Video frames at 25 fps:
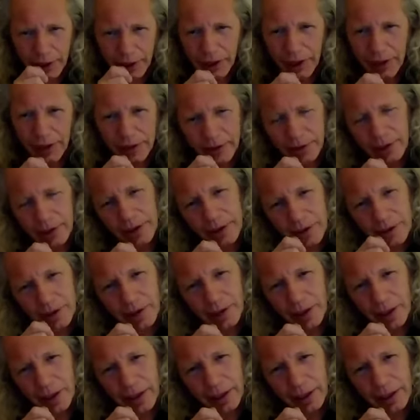It's
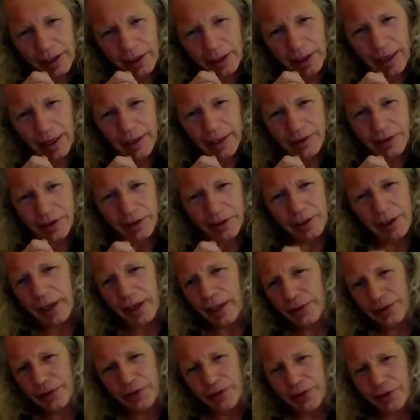like as
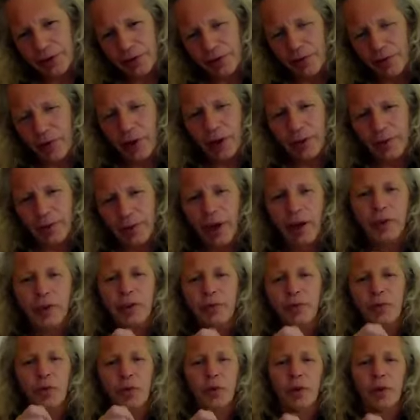a survivor. I'll
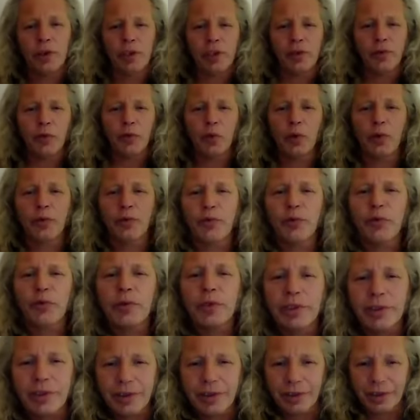give you a for
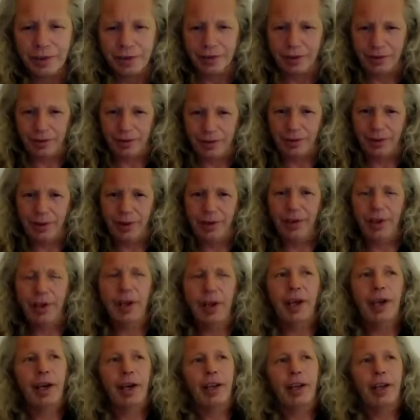instance.
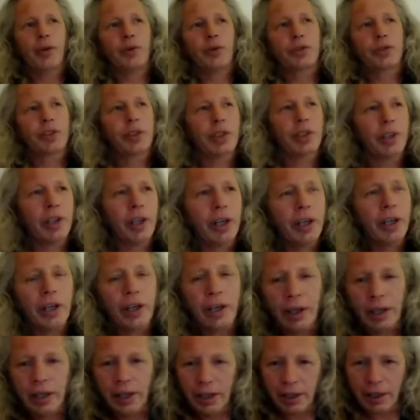There was
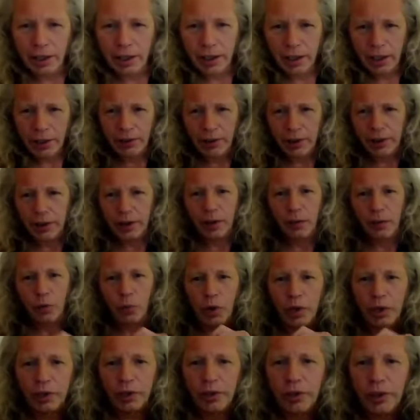
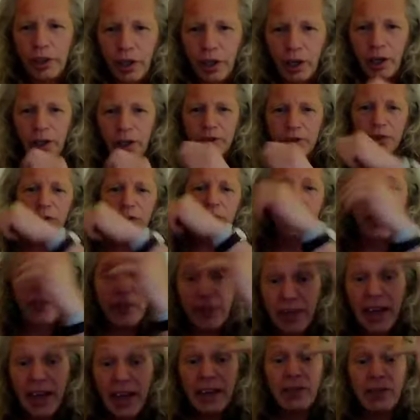one of the guys who
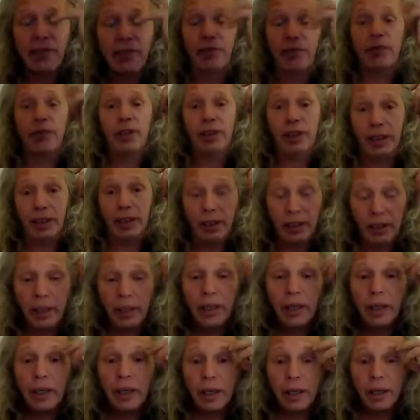thankfully
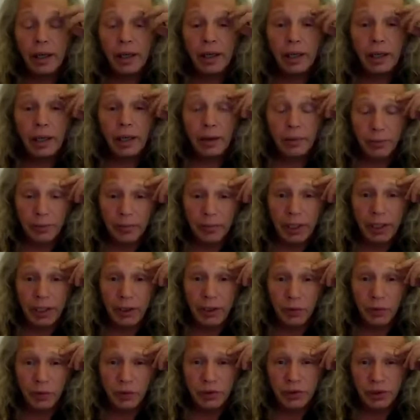
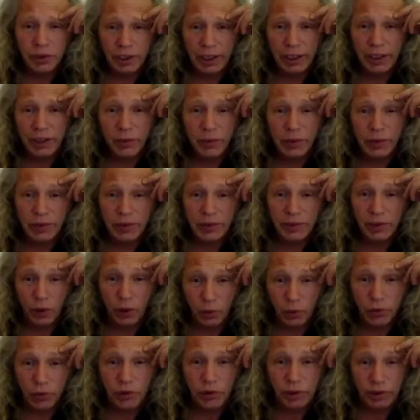he was dealing with
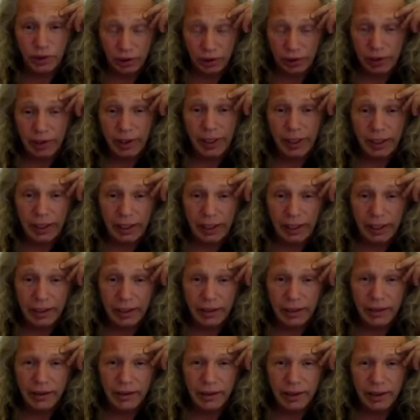soldiers,
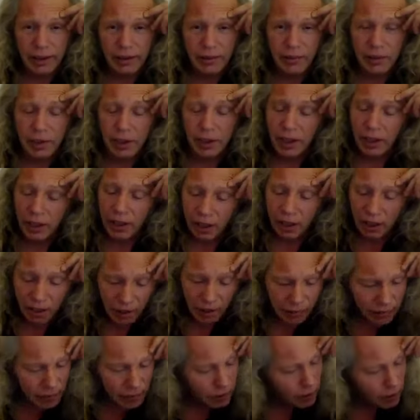and
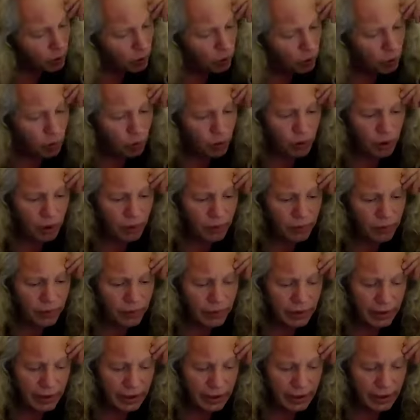after all of
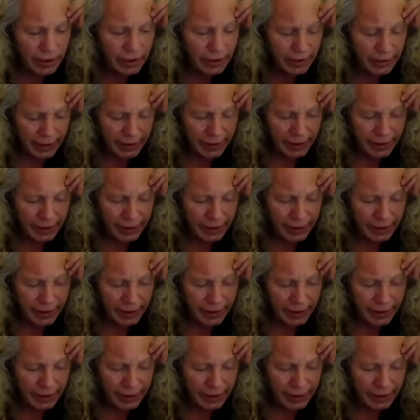the